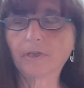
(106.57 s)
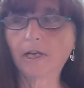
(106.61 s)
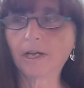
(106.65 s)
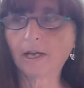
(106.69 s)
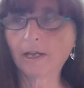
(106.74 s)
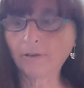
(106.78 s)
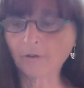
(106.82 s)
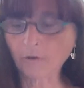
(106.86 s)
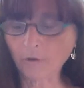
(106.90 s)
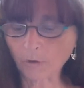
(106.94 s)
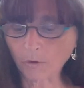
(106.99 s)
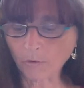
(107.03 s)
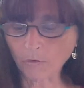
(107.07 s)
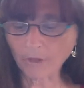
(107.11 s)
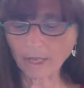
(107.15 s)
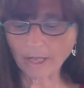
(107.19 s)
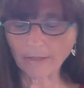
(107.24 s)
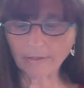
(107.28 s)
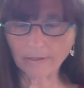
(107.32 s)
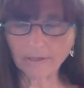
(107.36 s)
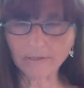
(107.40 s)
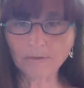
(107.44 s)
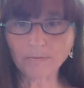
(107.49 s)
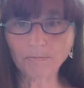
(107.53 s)
I know
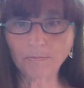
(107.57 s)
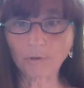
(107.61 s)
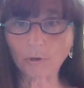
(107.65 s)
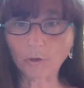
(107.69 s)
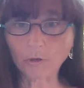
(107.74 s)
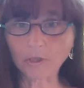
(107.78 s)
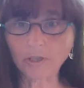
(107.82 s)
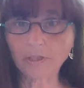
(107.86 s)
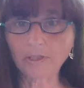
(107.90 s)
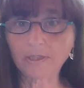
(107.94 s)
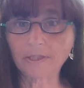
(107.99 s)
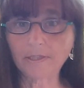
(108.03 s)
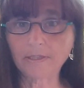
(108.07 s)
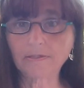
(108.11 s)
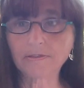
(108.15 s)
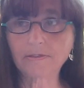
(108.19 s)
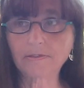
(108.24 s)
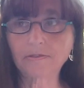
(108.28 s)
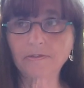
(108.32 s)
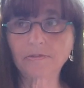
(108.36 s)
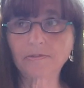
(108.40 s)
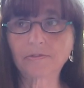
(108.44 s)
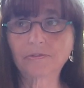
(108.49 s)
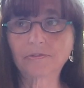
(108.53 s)
that this book
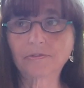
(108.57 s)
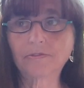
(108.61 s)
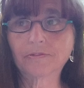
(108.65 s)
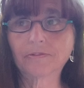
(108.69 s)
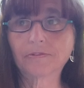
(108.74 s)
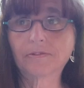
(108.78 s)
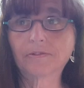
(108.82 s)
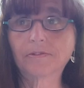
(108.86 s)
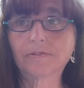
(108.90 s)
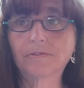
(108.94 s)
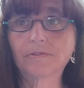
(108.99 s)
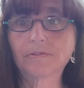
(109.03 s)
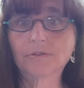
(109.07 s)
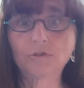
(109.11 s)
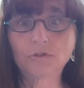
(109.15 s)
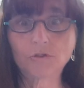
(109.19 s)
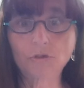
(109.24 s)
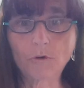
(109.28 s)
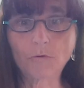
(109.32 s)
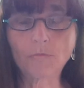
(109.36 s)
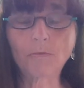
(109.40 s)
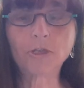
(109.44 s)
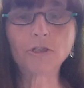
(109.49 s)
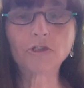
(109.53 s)
is
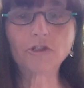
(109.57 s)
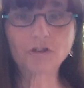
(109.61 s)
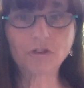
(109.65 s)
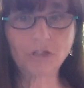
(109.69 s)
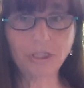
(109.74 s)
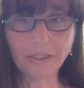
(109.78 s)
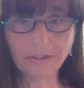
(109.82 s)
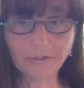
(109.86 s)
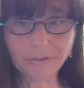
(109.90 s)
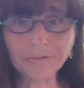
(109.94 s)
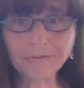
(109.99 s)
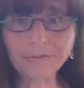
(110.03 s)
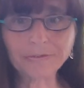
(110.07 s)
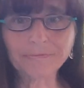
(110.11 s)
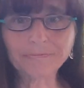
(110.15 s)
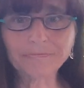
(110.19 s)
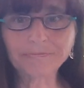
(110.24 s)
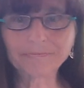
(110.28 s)
so much needed,